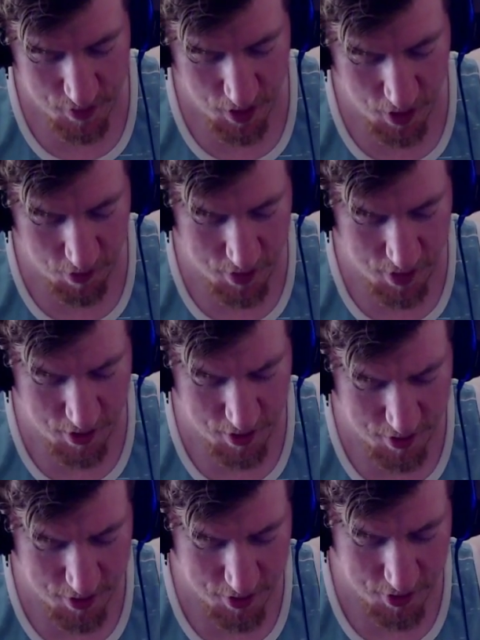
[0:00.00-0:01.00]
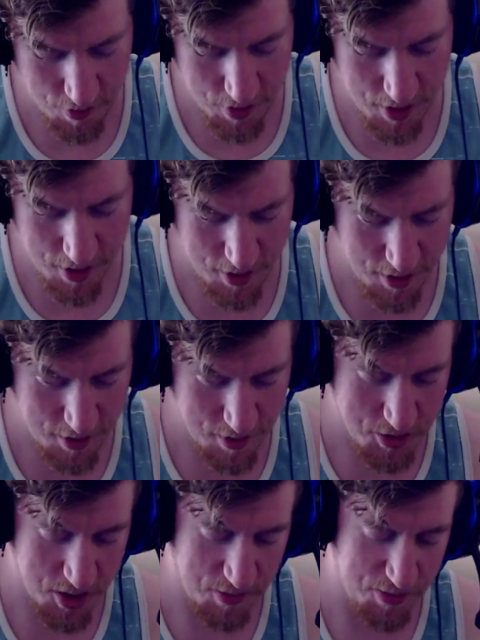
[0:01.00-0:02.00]
Oh god, oh god. I'm
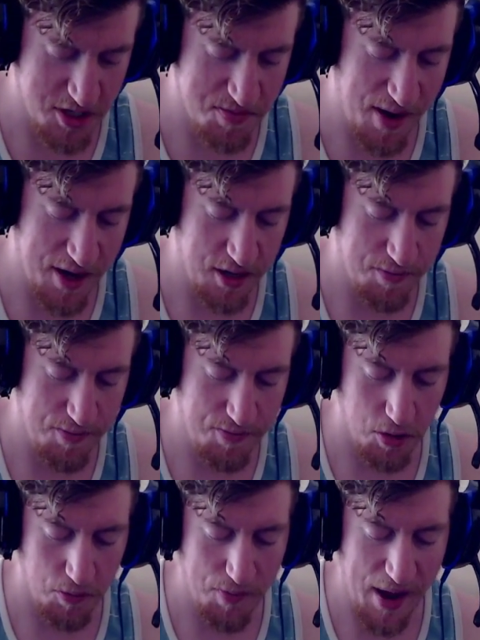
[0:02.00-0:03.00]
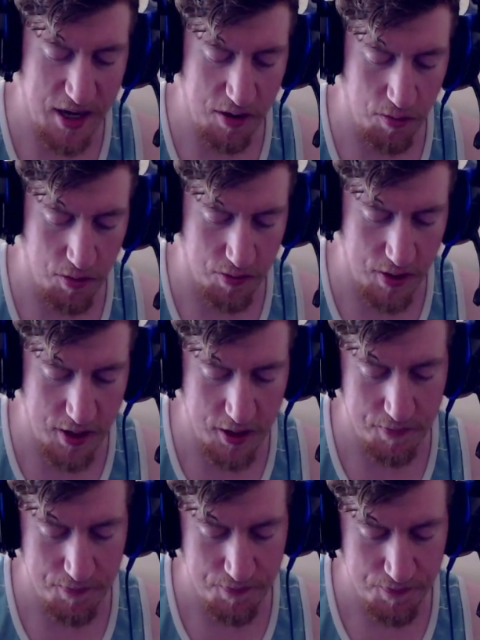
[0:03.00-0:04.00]
trying to put this back in this little baggie real quick.
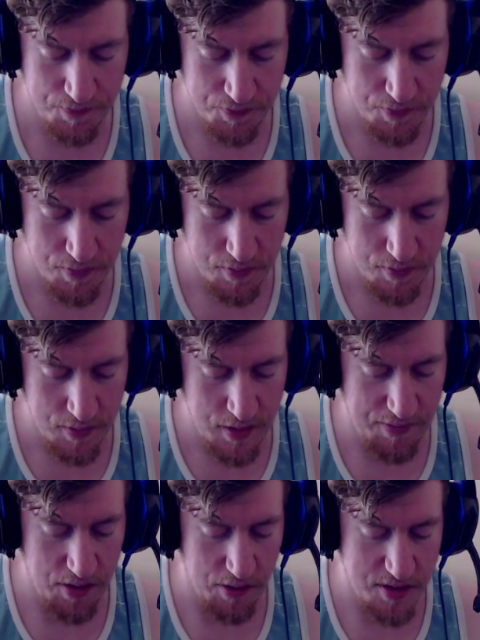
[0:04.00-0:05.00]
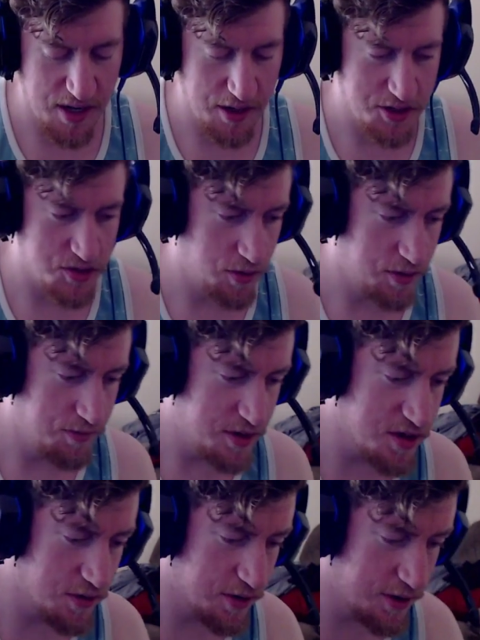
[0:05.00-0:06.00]
Even though it's kind of torn. It's
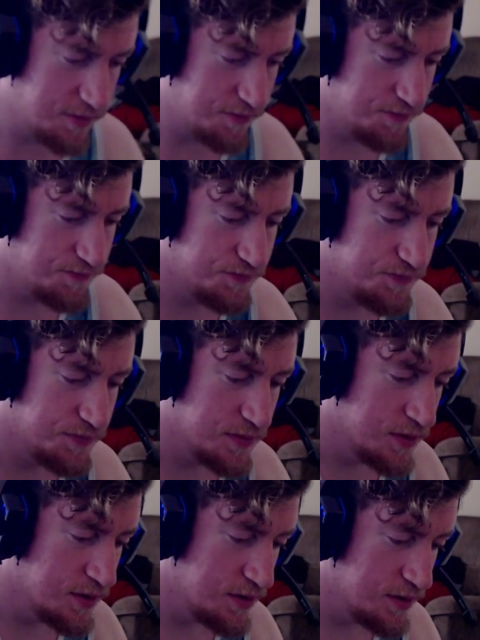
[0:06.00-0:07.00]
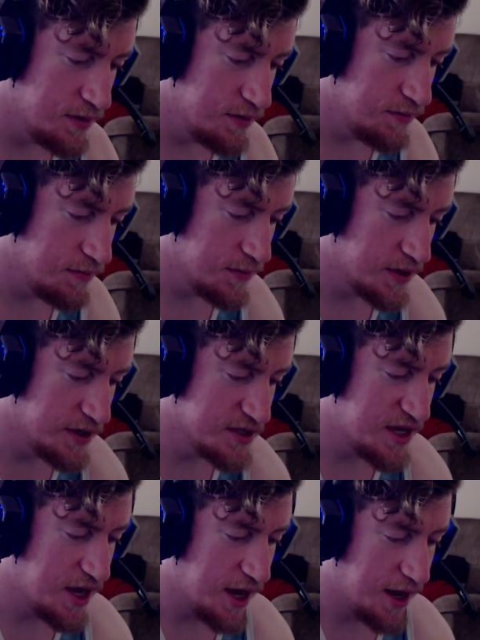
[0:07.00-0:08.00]
all good. Because
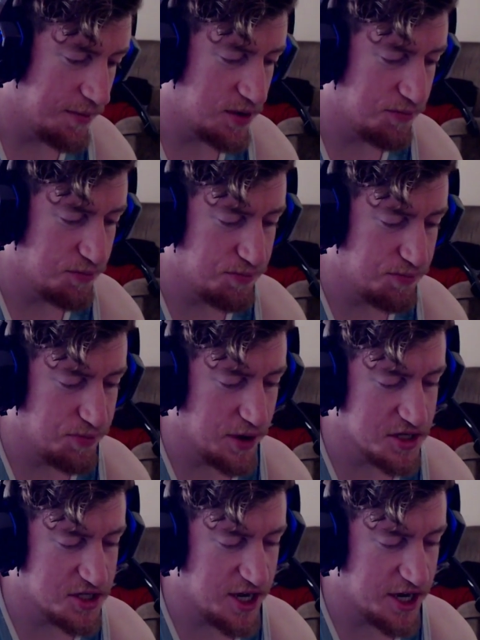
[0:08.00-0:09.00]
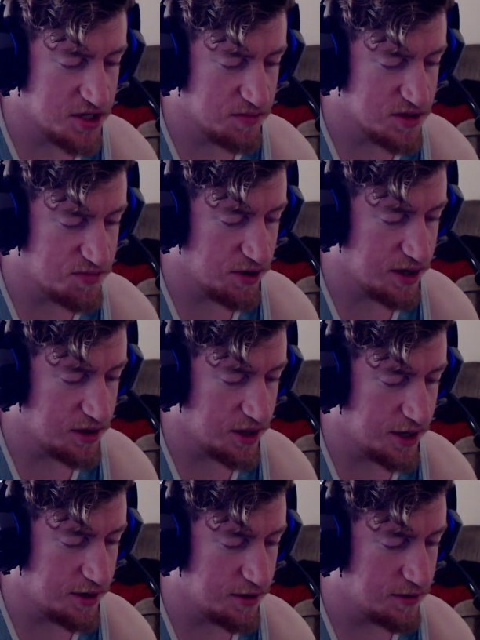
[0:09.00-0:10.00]
the, uh, presentation was pretty lit.